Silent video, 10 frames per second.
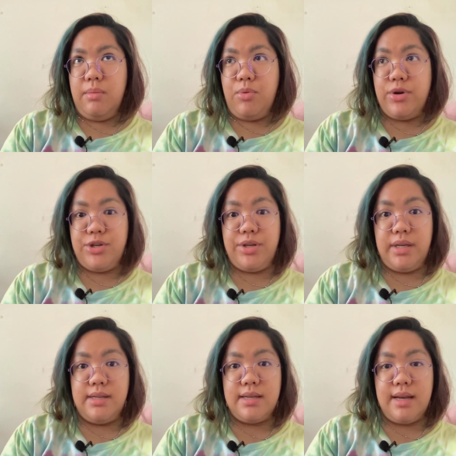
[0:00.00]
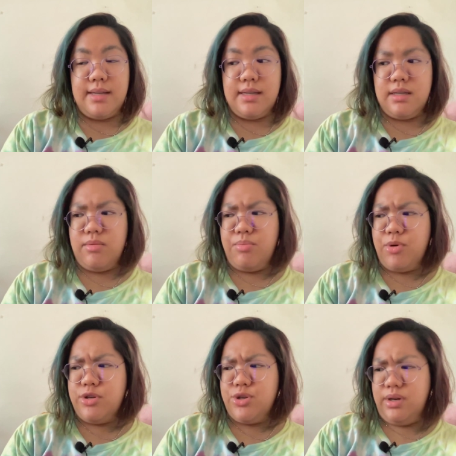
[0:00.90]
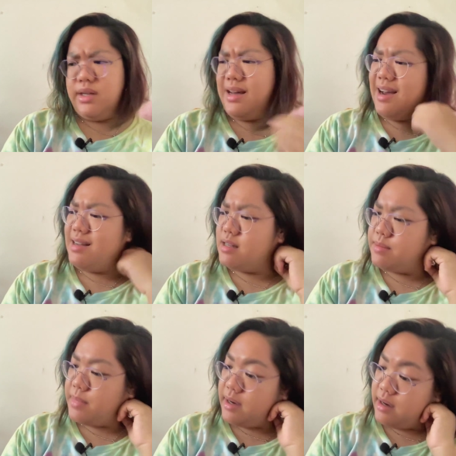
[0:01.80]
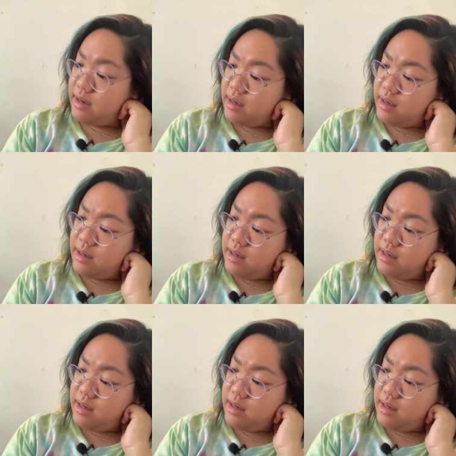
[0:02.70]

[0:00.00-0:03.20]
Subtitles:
Portugal as my